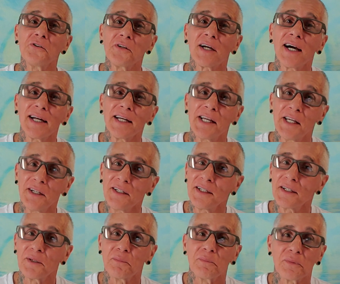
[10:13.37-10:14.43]
kind of hit
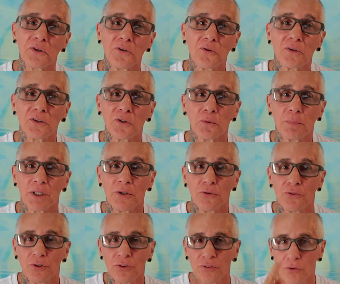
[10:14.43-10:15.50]
on him, a little bit. You
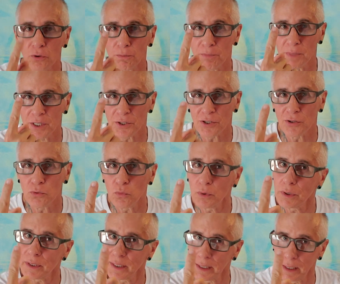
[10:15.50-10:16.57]
just don't mention the
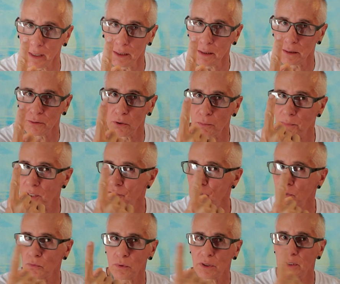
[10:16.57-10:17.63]
word gay. Don't
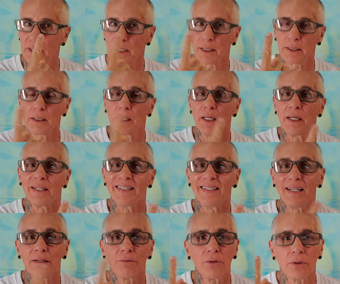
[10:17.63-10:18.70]
mention the word gay.
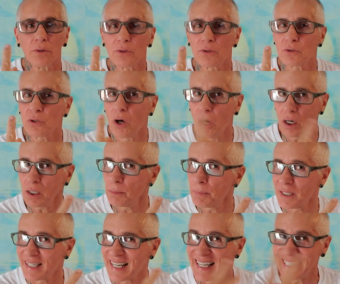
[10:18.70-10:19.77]
Never talk
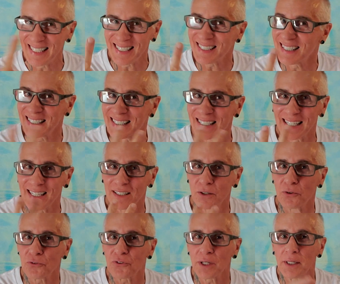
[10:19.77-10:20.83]
about anything gay.
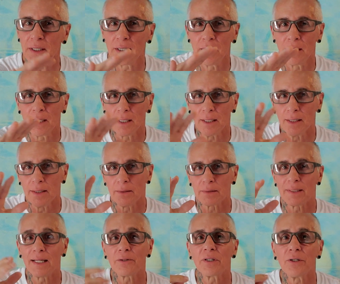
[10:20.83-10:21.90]
Don't say,
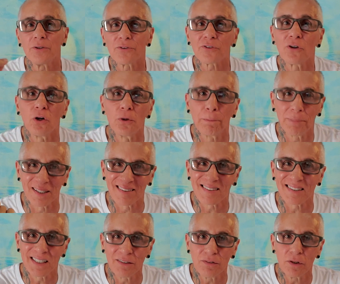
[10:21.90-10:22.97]
down here it's called
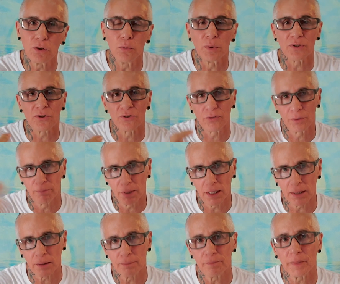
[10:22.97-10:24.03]
pasivo, which is the
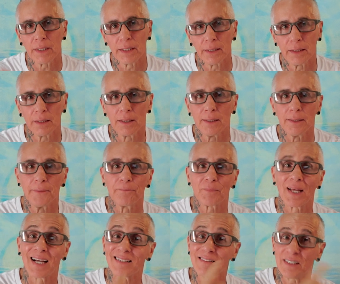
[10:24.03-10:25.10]
bottom, and
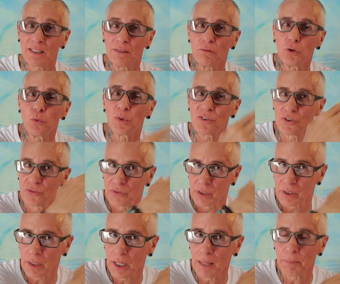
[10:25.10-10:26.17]
activo, which is the
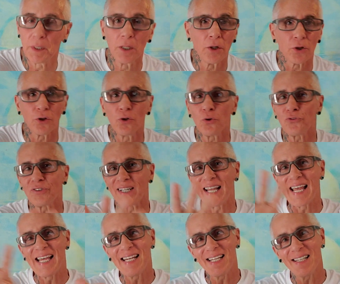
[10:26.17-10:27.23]
top. You don't say
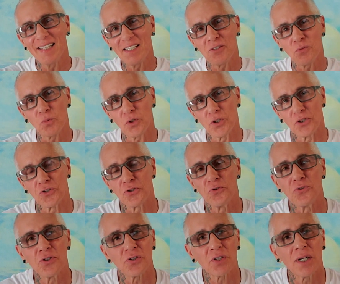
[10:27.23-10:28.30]
any of these words. You
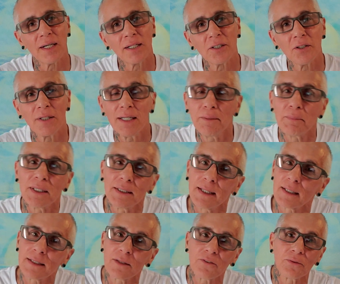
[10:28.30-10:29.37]
just kind of go, hey man,
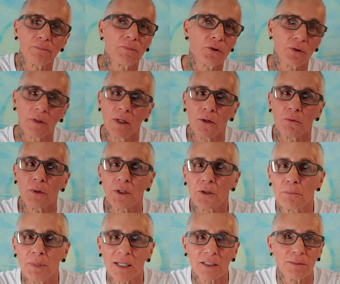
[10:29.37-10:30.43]
want to go
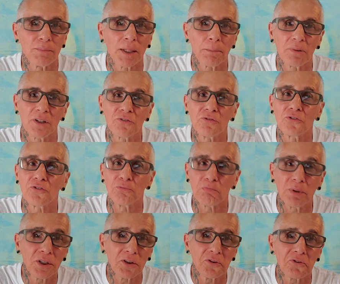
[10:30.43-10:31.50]
back to my place for some
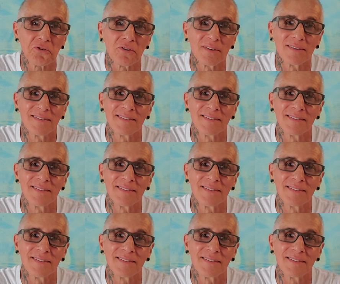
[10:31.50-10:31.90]
beers?